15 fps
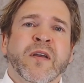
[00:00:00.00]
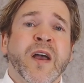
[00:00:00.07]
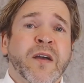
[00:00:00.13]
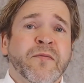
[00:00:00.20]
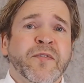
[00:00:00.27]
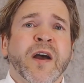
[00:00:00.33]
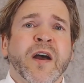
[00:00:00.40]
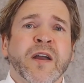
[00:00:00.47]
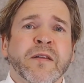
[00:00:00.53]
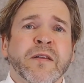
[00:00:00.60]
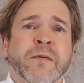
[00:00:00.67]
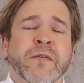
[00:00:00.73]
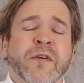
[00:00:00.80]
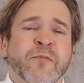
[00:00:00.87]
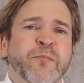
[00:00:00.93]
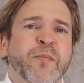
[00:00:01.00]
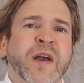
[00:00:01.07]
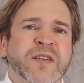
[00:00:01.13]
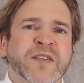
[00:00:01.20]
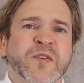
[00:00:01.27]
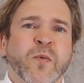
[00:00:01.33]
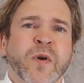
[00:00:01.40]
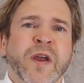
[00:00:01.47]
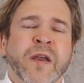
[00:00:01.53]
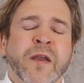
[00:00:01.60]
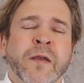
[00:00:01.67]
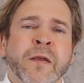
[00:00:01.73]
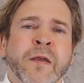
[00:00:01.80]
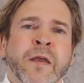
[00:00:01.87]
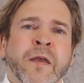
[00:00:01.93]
have died. They've passed away.